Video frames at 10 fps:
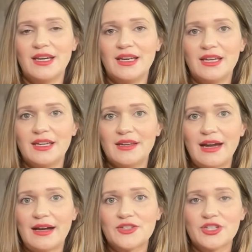It can
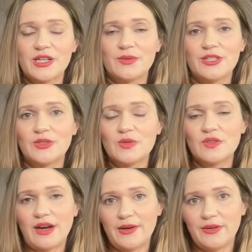actually reduce
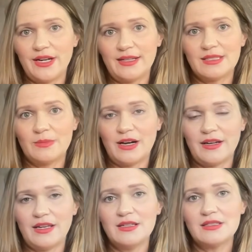thyroid
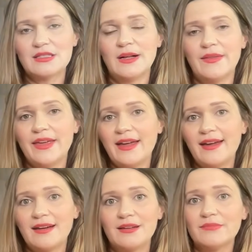antibodies
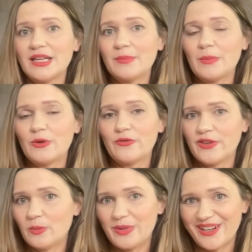and make people
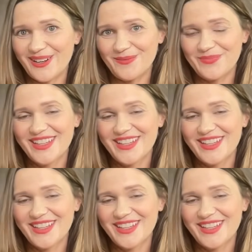feel better,